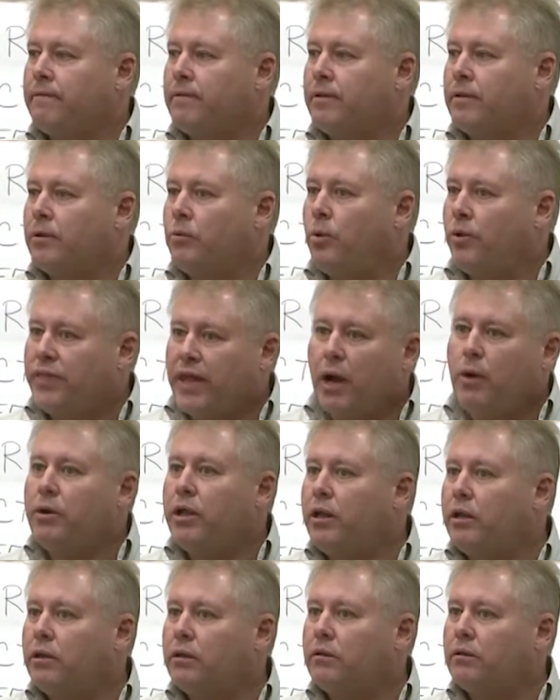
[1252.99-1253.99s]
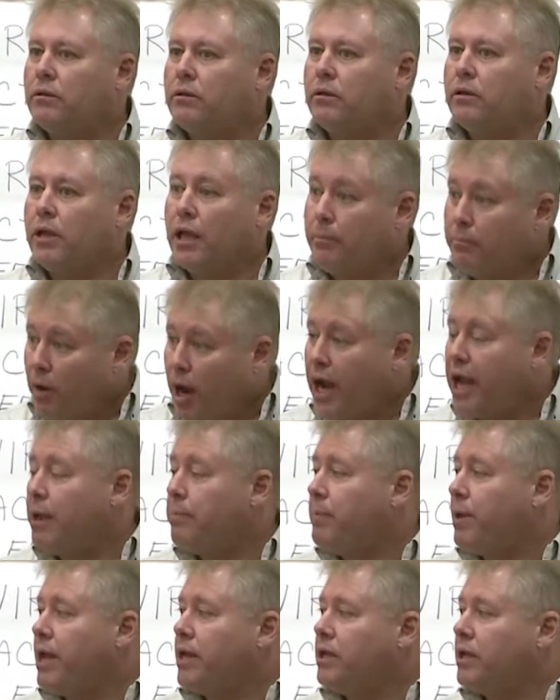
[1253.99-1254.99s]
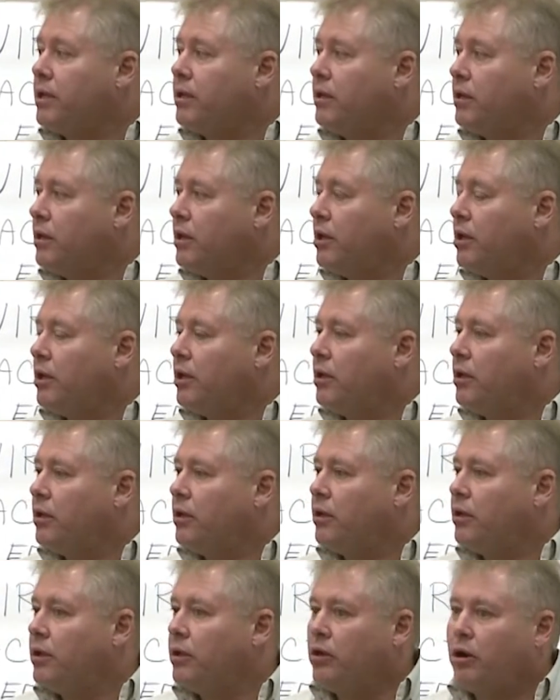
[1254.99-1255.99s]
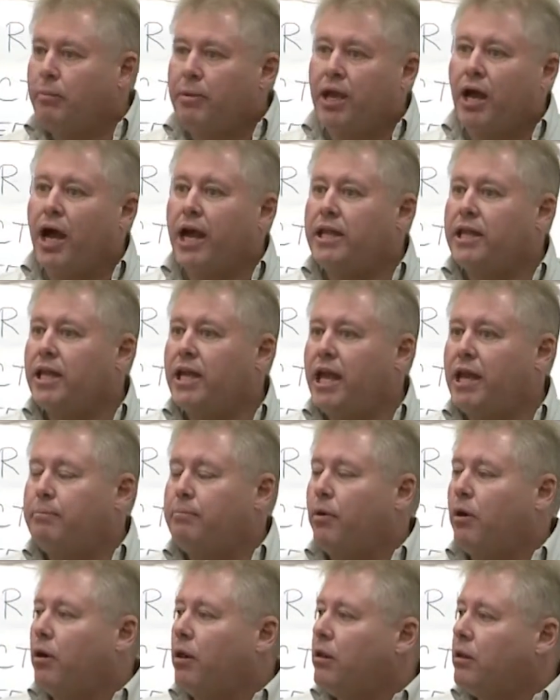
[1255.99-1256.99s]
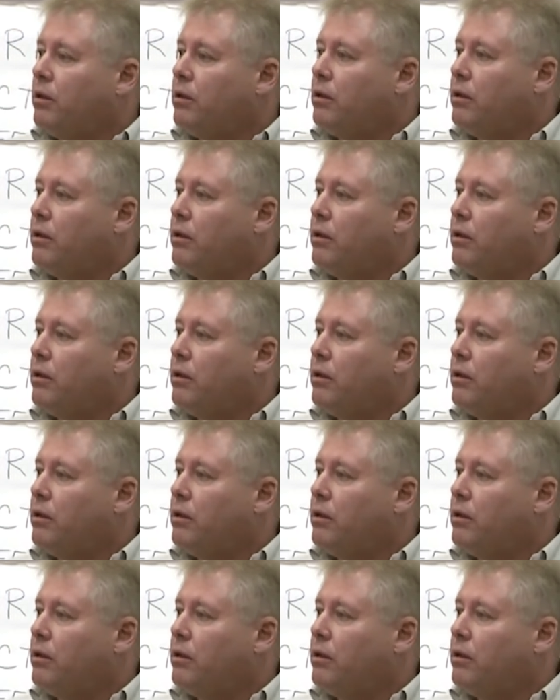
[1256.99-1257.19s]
Without it, in my opinion, you're behind the 8 ball.